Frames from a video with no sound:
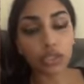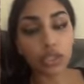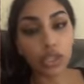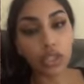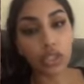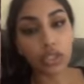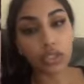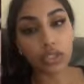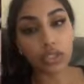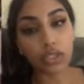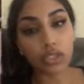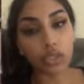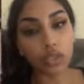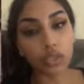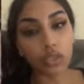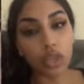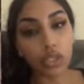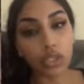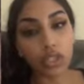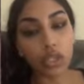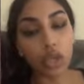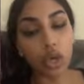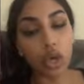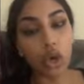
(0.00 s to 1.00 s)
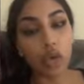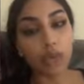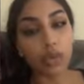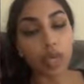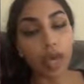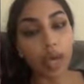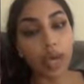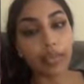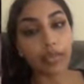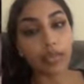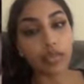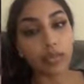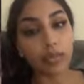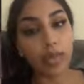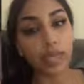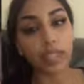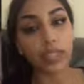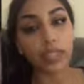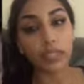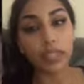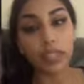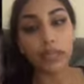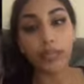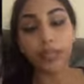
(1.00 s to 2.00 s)
onto this drug called
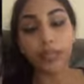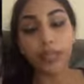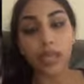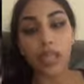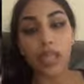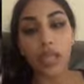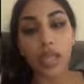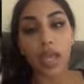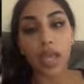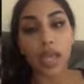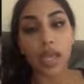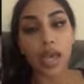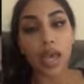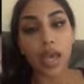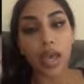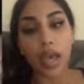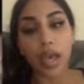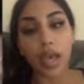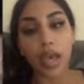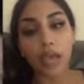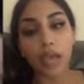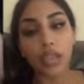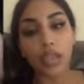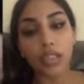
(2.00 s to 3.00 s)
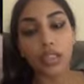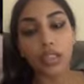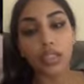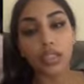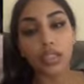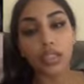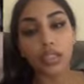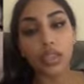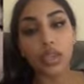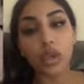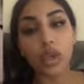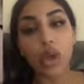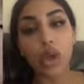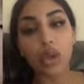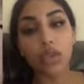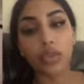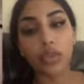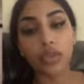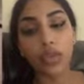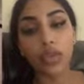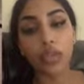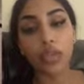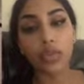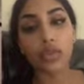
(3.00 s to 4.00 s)
ivermectin. And
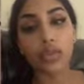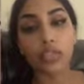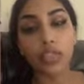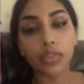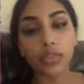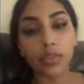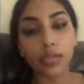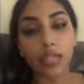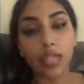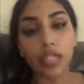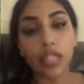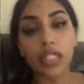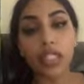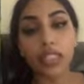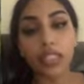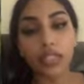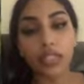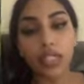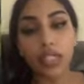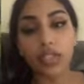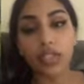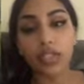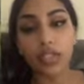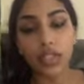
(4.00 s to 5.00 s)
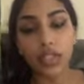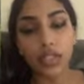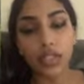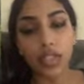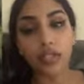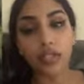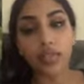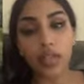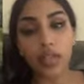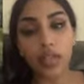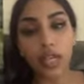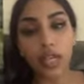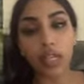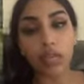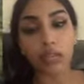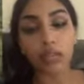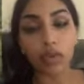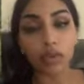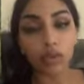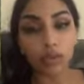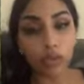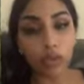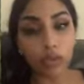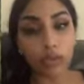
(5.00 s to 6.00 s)
although it was in the beginning stages of
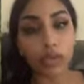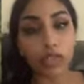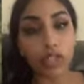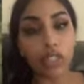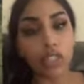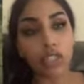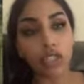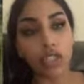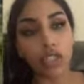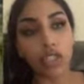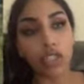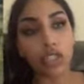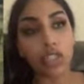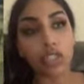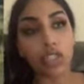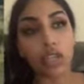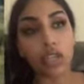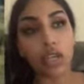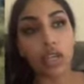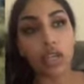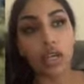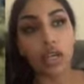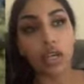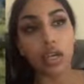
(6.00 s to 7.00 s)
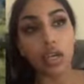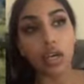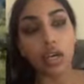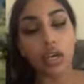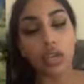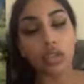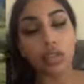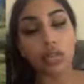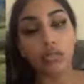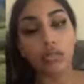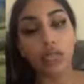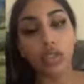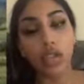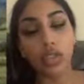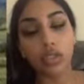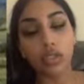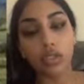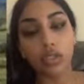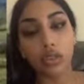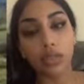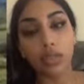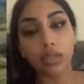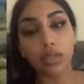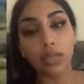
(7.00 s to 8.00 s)
animal formulation,
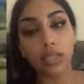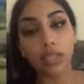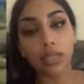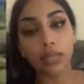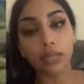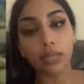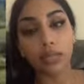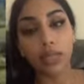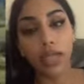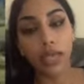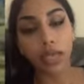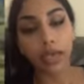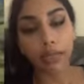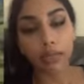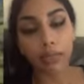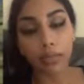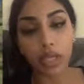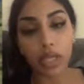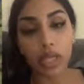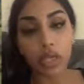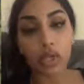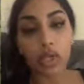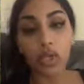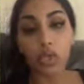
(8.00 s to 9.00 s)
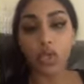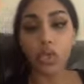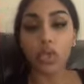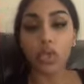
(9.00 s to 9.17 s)
Dr. William Campbell